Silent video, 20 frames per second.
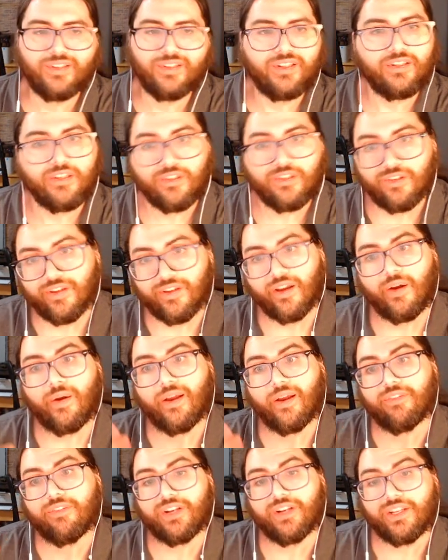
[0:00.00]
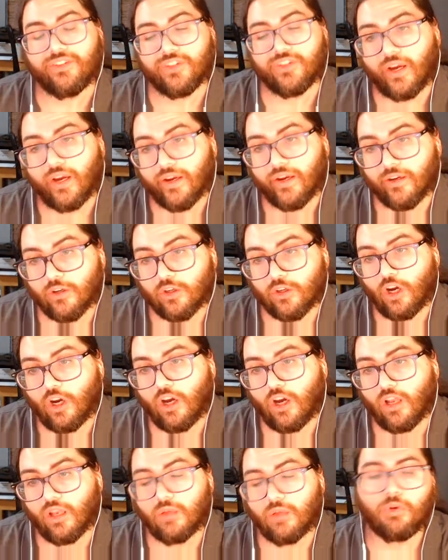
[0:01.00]
You see how I have an entire
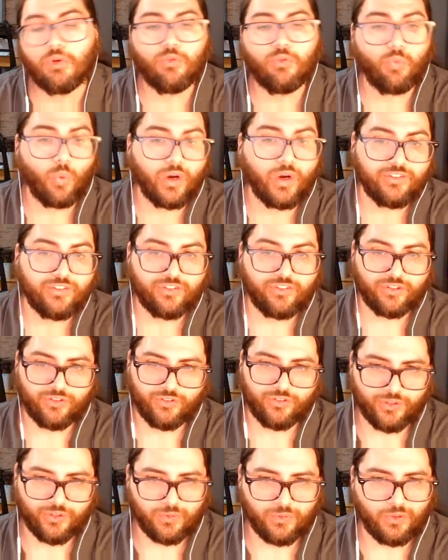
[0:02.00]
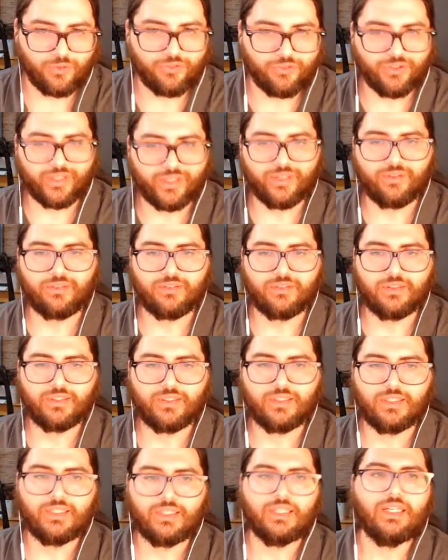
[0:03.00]
column of ones and zeros now?
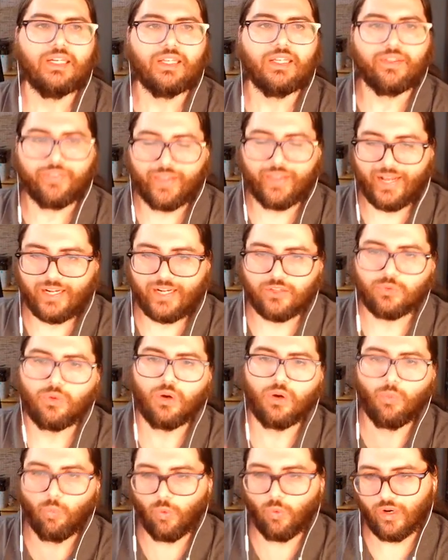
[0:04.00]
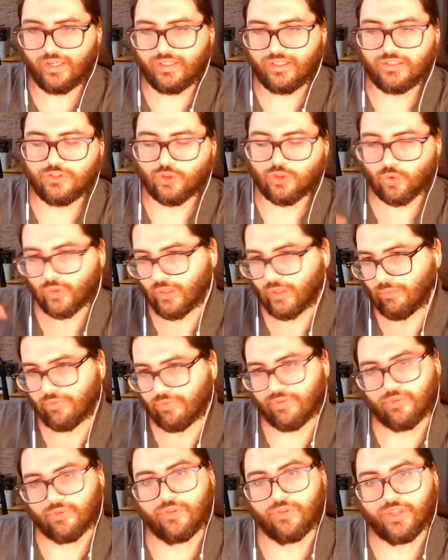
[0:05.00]
That's what one trip
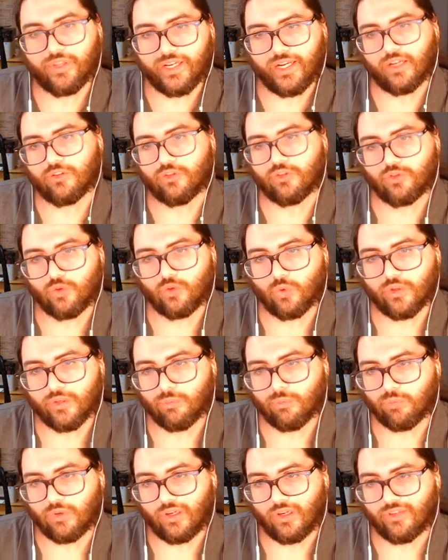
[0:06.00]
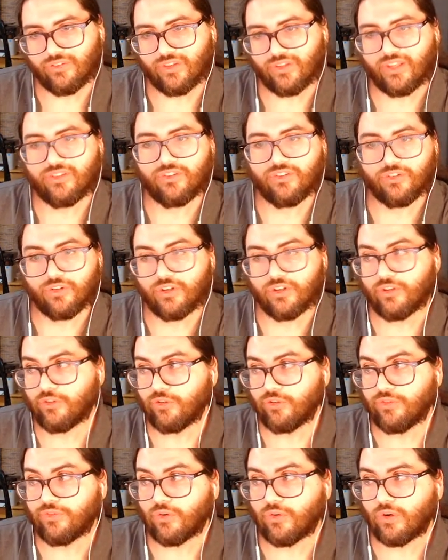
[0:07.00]
through the Gauss-Jordan process is going to
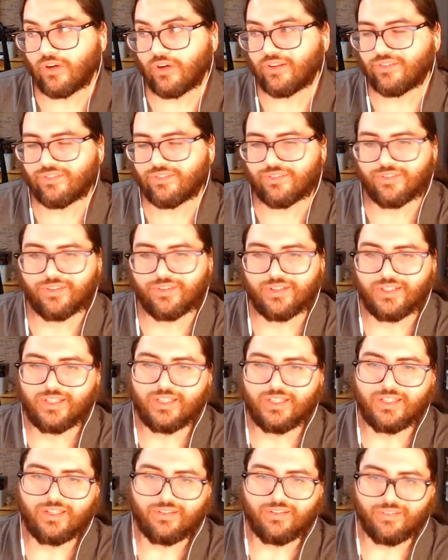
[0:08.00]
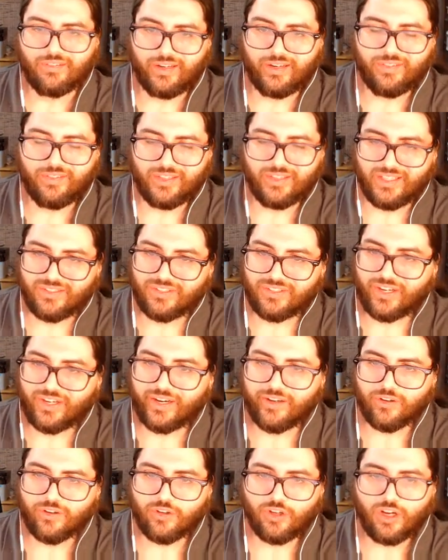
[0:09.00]
do for us. Right? The
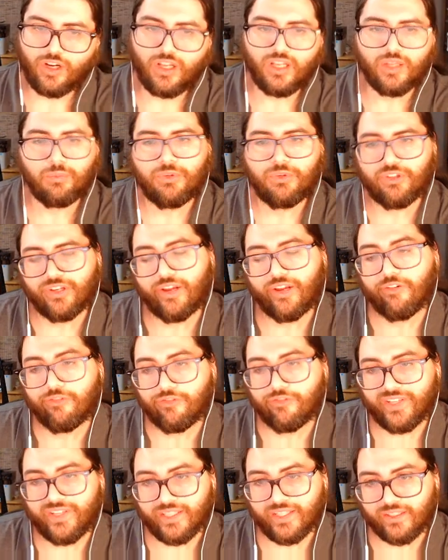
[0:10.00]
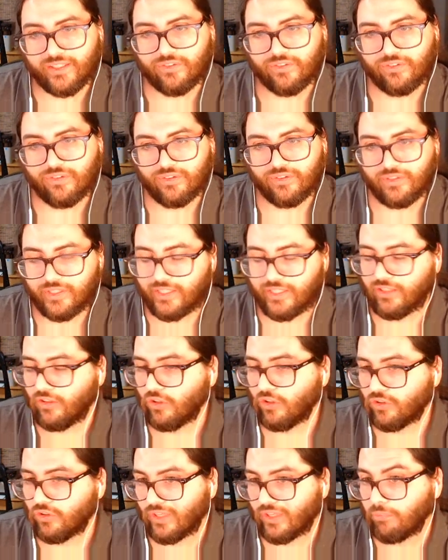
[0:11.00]
entire column is now fixed. It
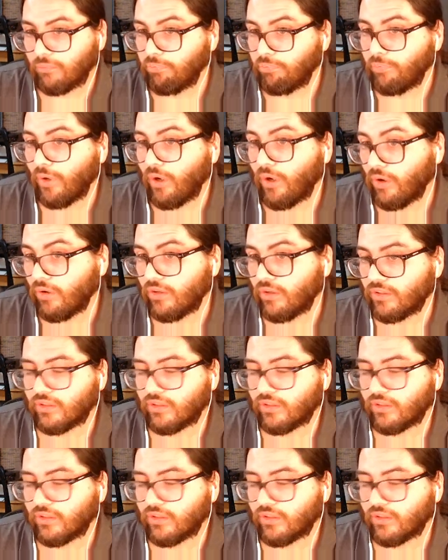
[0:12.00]
looks like part